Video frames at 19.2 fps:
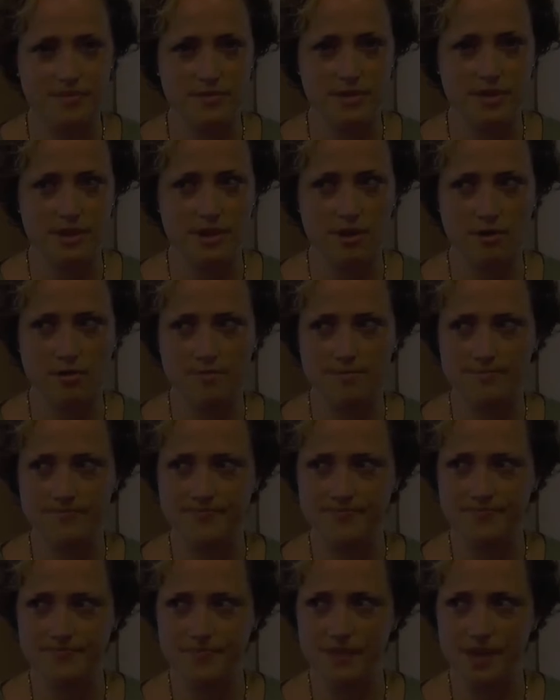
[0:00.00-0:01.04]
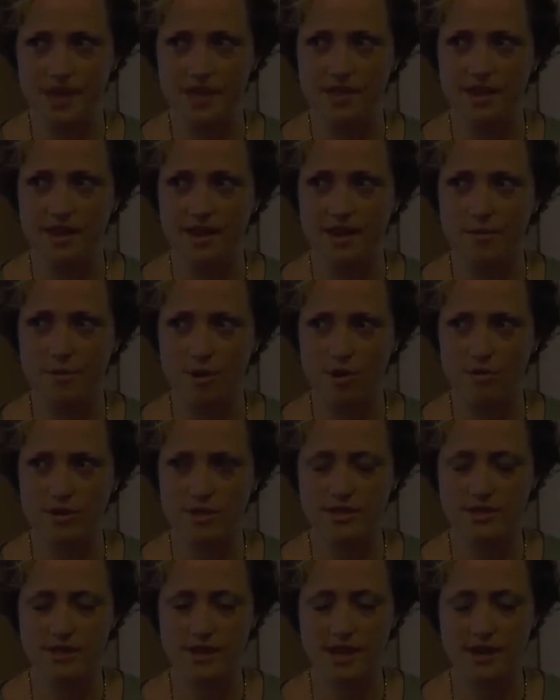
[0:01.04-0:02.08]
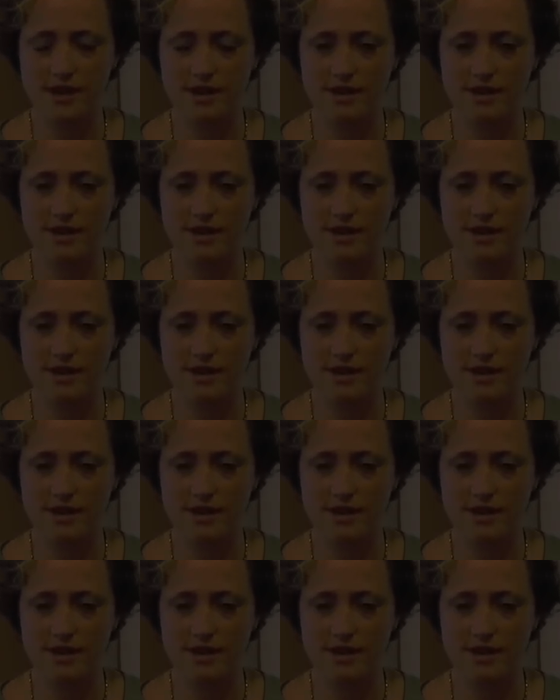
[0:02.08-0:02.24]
So I think I'm always, yeah,